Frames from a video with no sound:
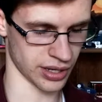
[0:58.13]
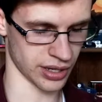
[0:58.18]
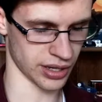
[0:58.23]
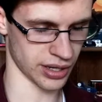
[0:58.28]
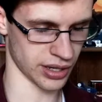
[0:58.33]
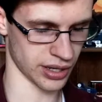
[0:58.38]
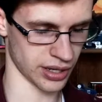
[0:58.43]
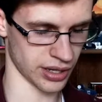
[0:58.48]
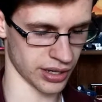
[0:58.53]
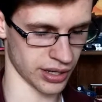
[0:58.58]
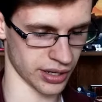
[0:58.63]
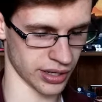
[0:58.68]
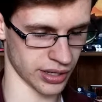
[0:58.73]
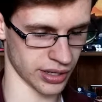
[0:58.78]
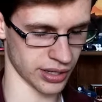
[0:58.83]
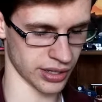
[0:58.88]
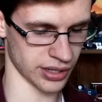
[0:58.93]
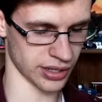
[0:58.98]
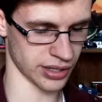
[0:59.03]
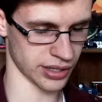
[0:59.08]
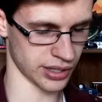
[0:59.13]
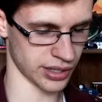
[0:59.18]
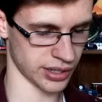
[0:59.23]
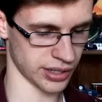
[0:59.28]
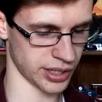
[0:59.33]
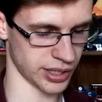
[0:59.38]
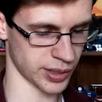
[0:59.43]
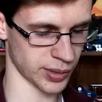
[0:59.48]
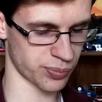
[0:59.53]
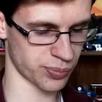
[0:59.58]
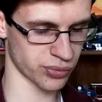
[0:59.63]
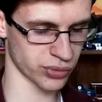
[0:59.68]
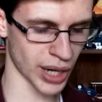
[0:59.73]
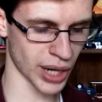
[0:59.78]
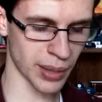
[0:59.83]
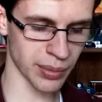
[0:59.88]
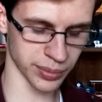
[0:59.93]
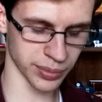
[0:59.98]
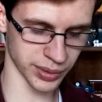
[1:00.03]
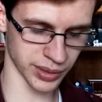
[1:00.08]
It'll
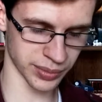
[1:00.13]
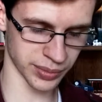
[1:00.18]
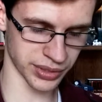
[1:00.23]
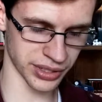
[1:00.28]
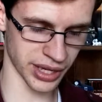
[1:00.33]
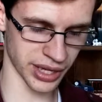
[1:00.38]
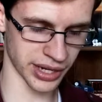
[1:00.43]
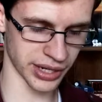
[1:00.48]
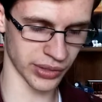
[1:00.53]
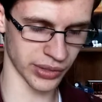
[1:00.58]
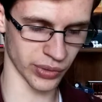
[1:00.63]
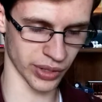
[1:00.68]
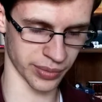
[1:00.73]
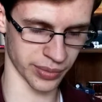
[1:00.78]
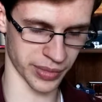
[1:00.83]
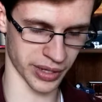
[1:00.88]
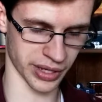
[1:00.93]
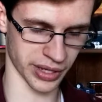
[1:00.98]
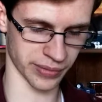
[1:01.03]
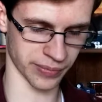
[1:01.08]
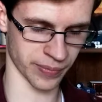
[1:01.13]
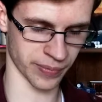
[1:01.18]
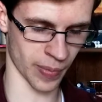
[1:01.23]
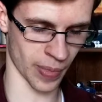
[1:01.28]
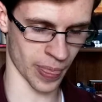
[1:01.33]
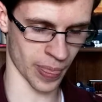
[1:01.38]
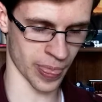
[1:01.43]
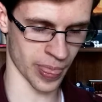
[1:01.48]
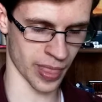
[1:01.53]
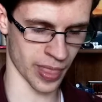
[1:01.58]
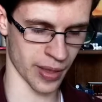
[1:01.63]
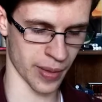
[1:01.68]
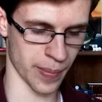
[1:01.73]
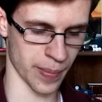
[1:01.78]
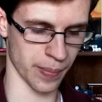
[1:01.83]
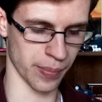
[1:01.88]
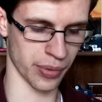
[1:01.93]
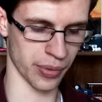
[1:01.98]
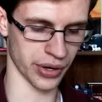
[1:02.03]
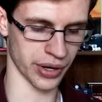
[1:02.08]
probably be Eddie Redmayne,
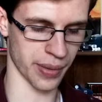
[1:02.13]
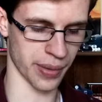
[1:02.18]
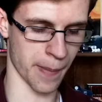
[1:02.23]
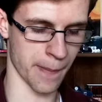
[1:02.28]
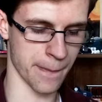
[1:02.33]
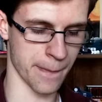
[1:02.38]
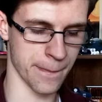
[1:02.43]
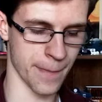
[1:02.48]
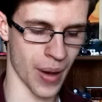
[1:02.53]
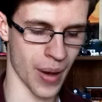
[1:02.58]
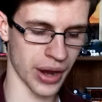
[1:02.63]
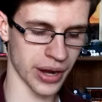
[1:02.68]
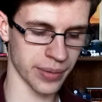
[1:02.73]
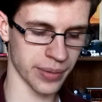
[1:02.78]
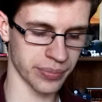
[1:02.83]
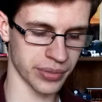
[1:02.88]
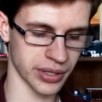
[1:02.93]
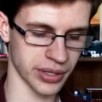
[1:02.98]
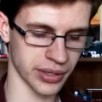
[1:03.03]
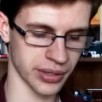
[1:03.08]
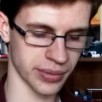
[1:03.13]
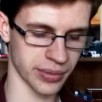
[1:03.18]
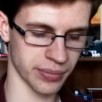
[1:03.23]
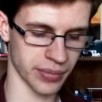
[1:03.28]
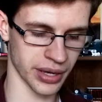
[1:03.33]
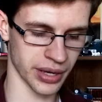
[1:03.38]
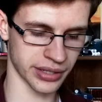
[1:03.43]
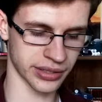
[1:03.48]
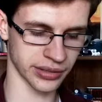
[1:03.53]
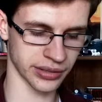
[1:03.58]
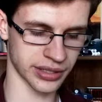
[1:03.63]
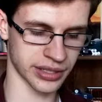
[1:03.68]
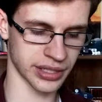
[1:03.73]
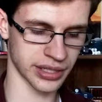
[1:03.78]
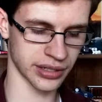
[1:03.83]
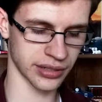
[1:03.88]
but it might be Michael